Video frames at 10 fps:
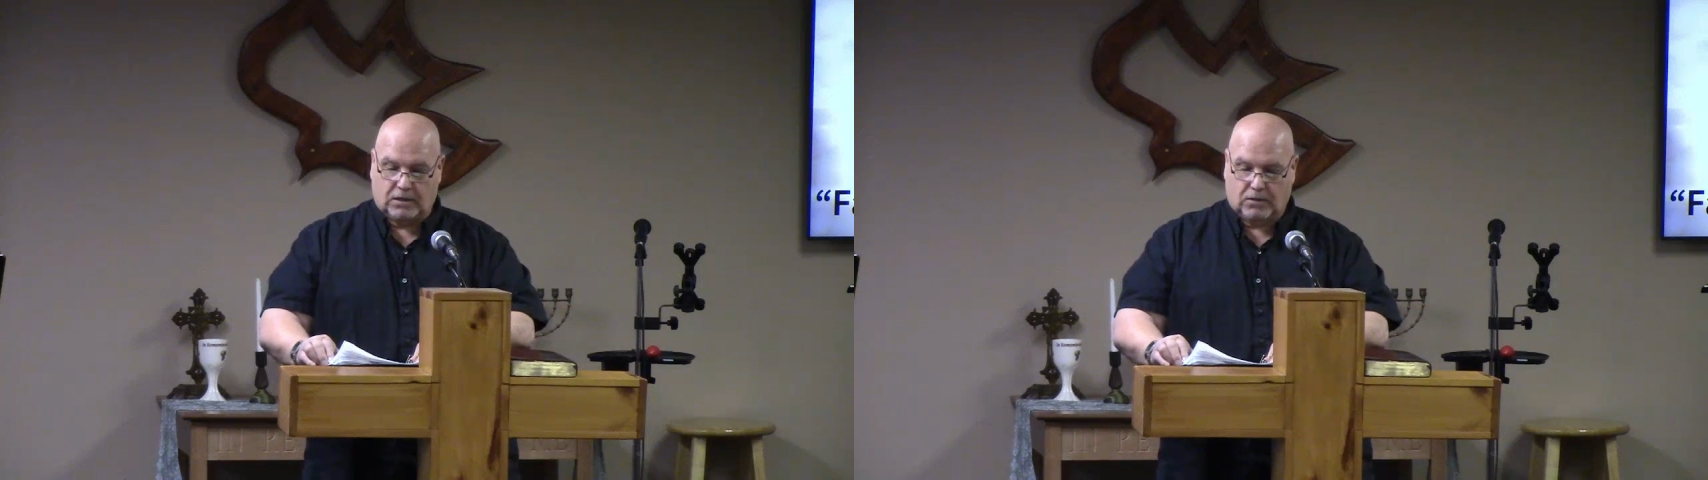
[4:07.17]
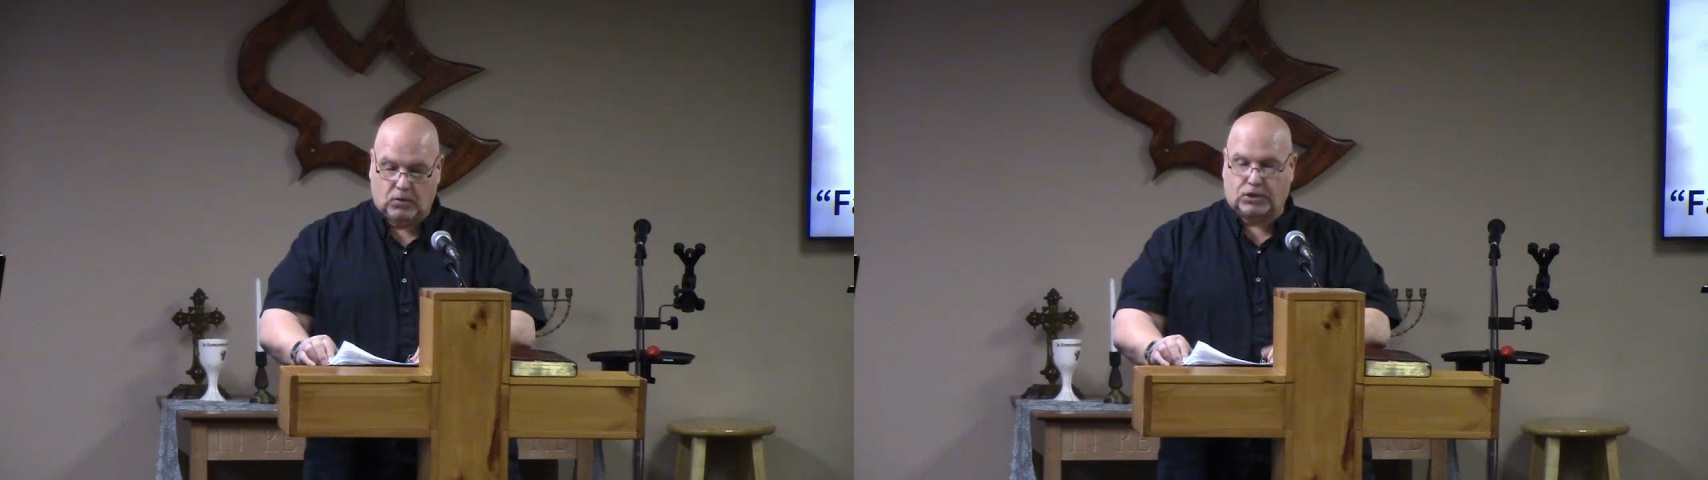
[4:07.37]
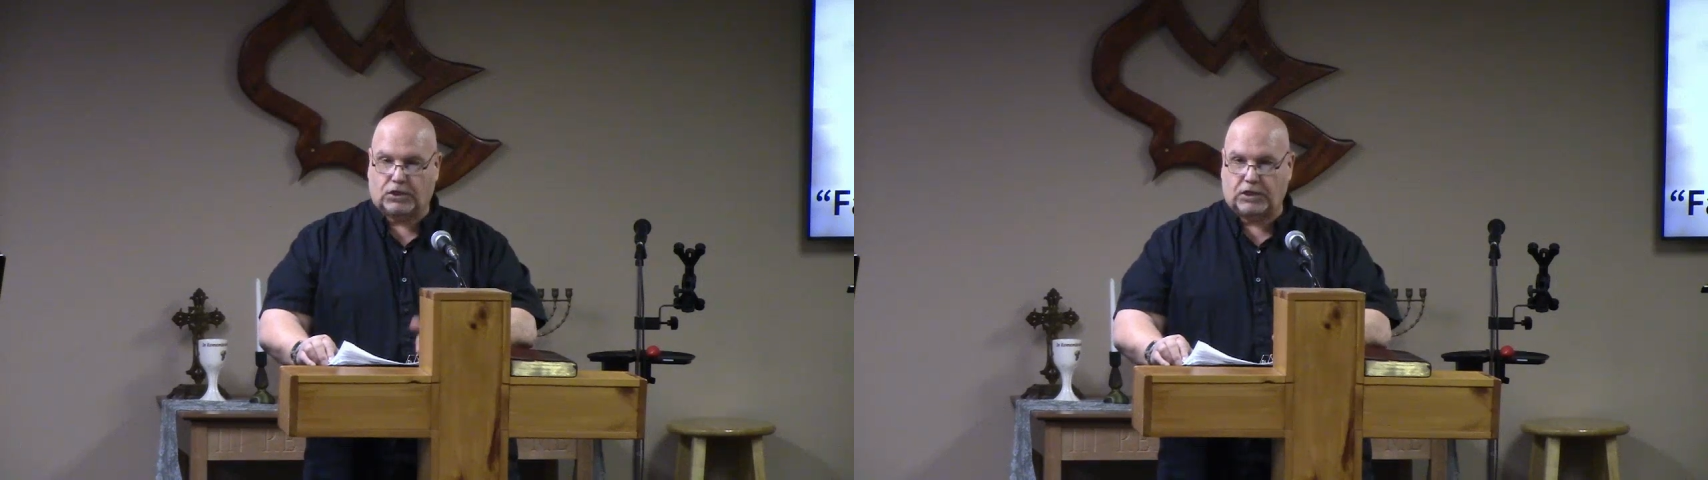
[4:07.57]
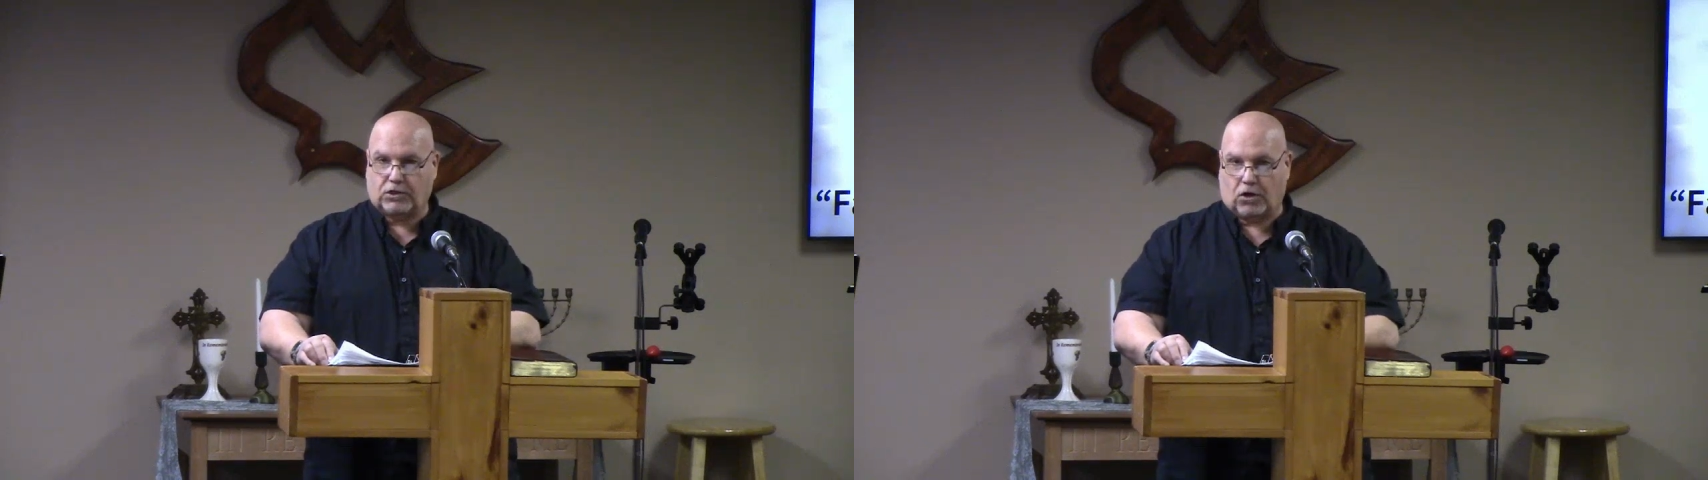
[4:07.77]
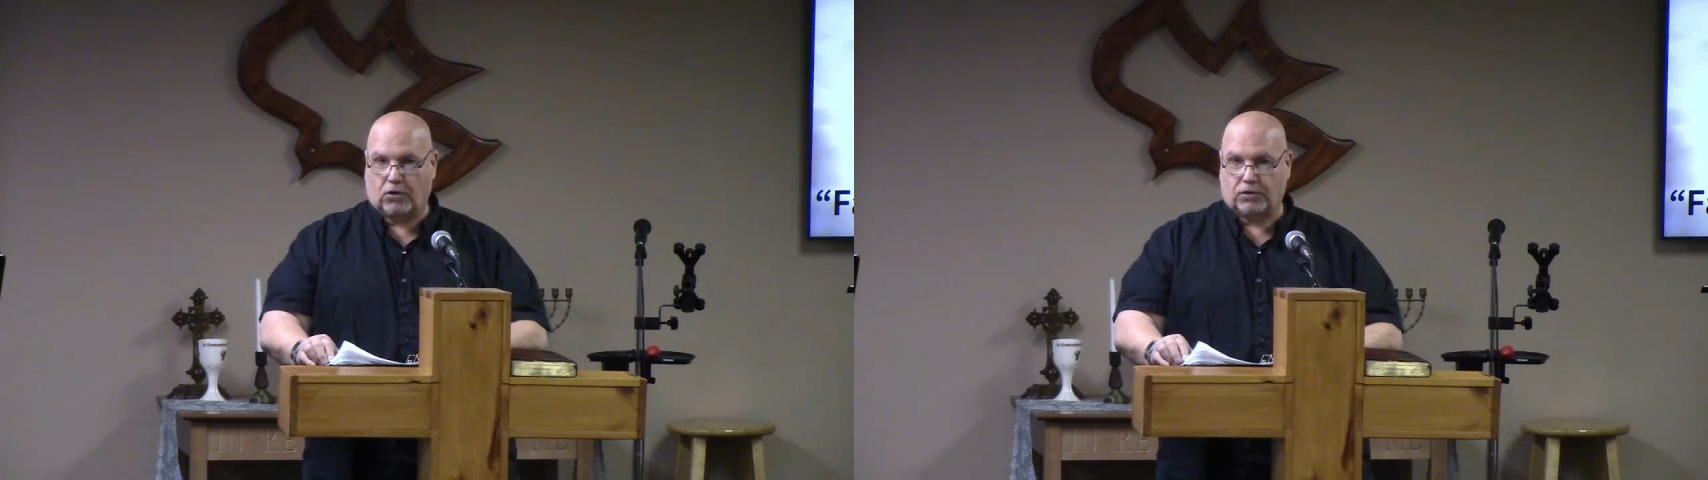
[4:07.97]
which is
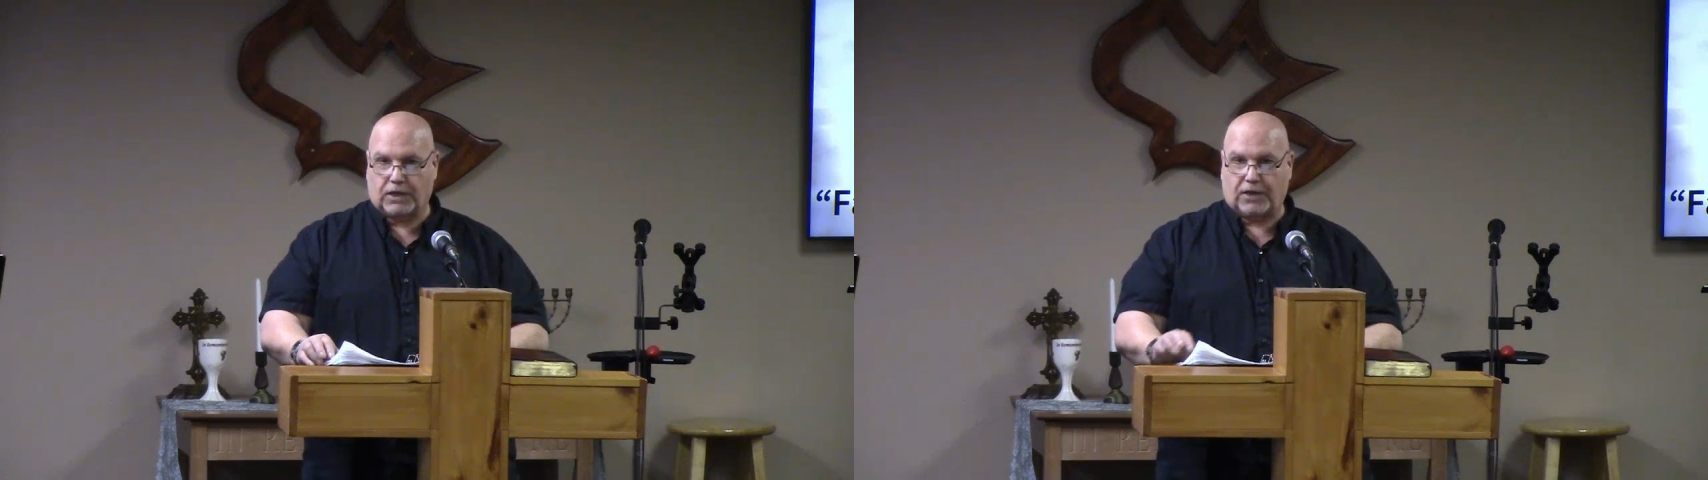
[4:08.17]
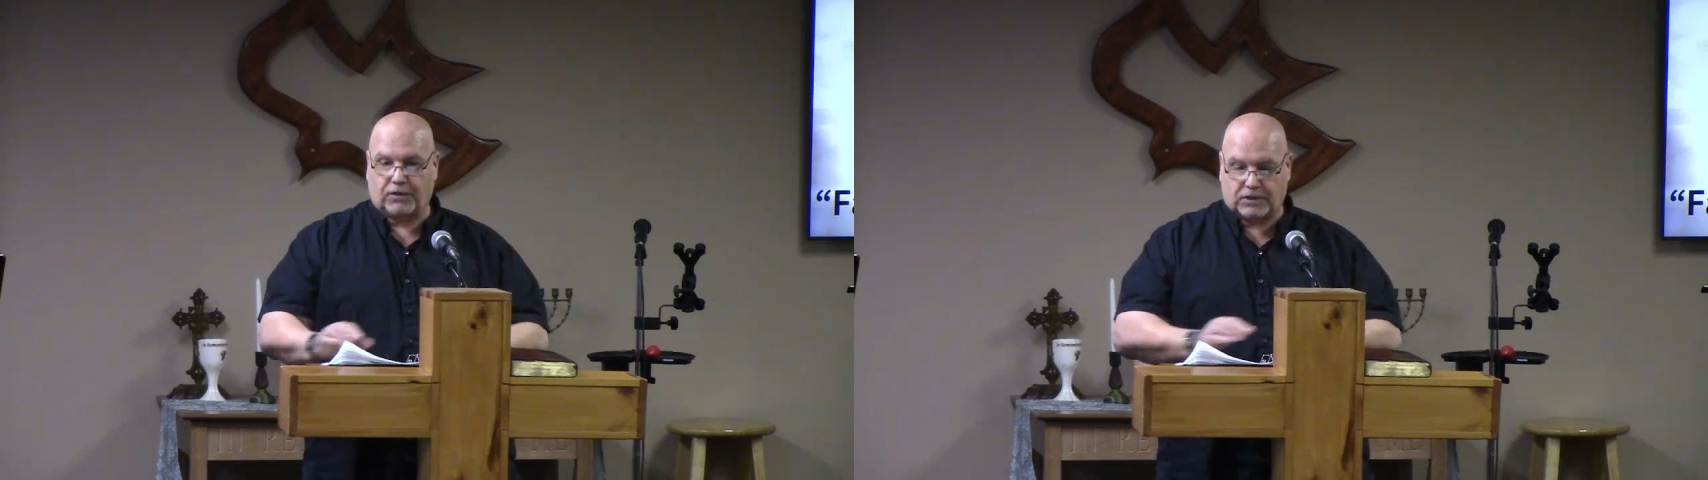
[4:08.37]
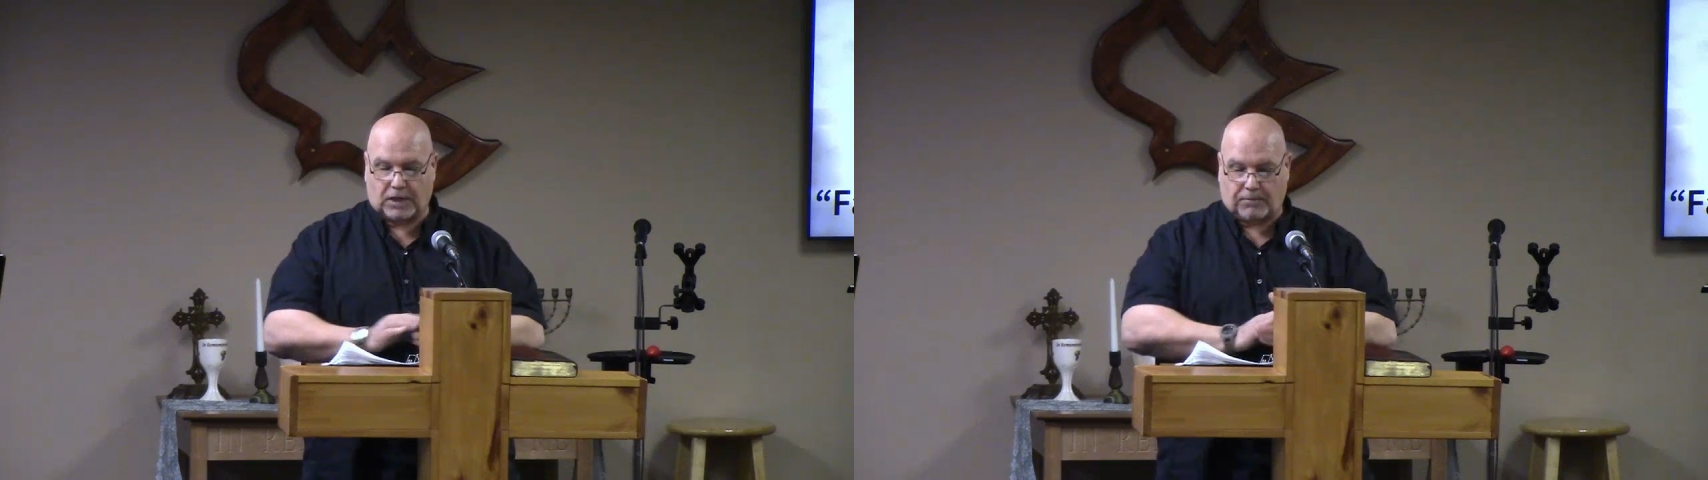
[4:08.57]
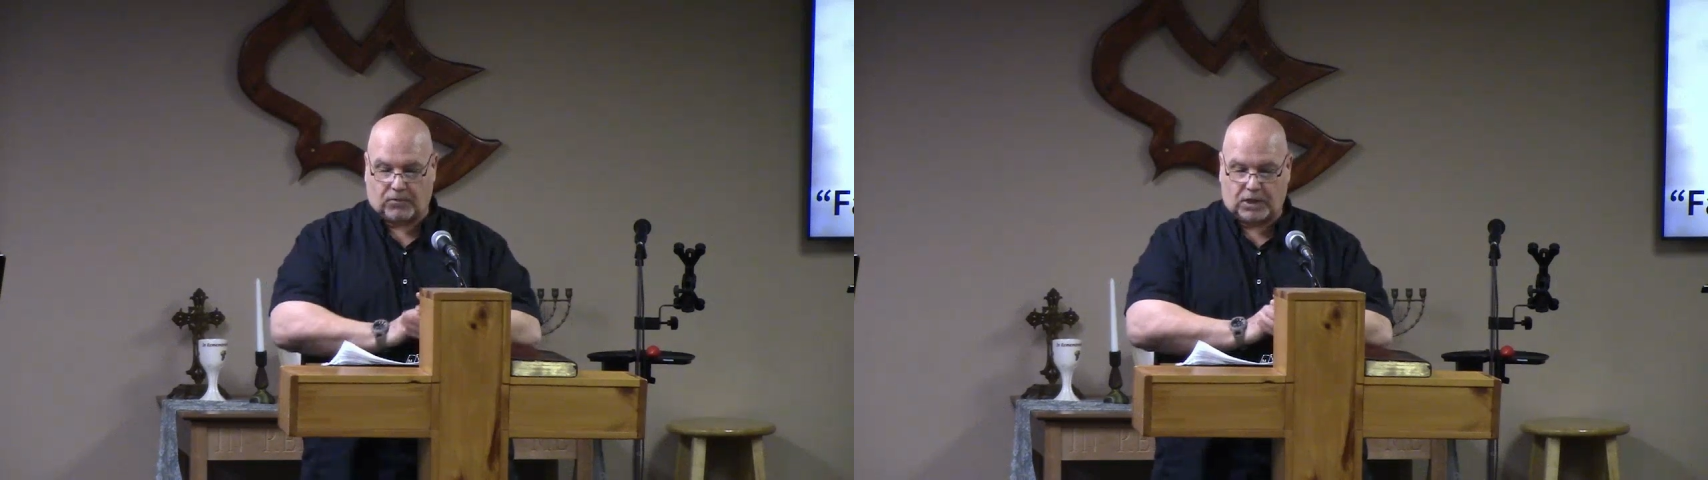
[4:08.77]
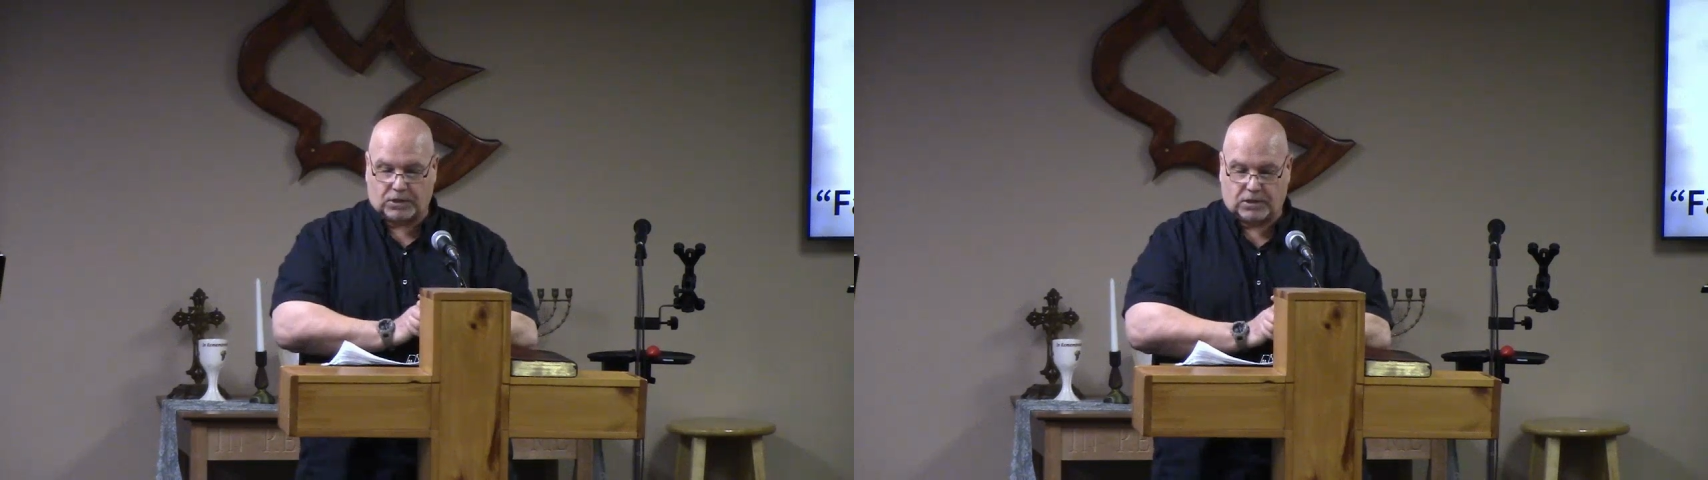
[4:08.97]
eternal death and
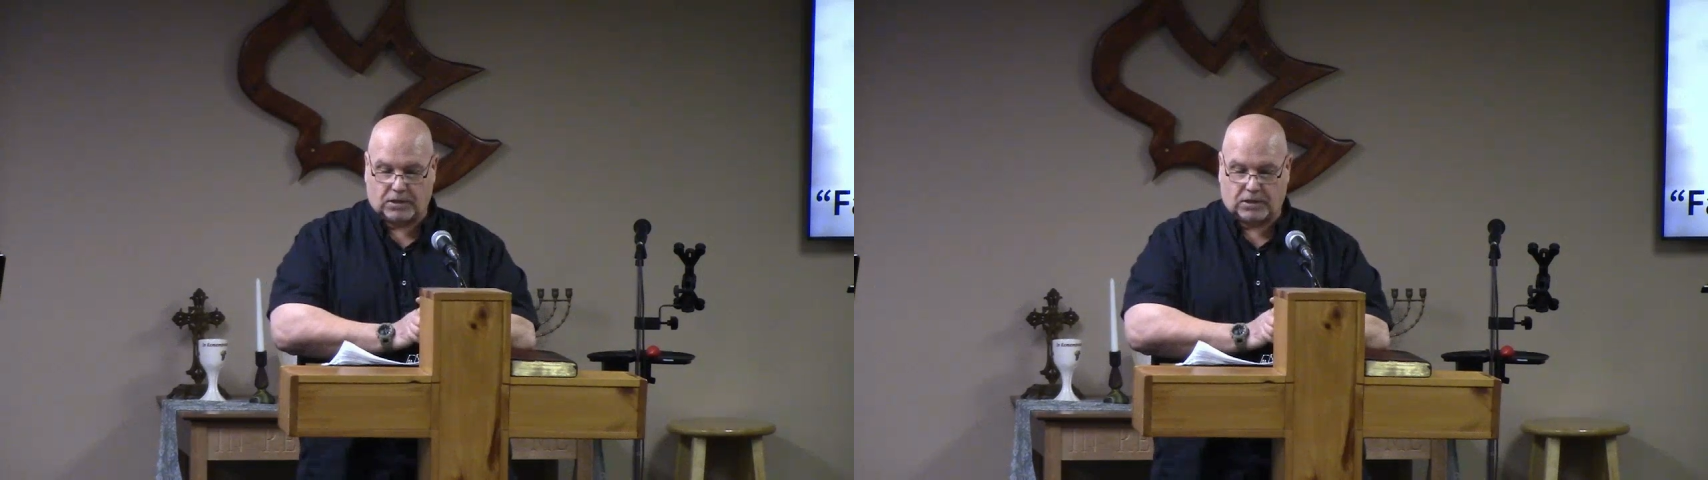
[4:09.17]
separation.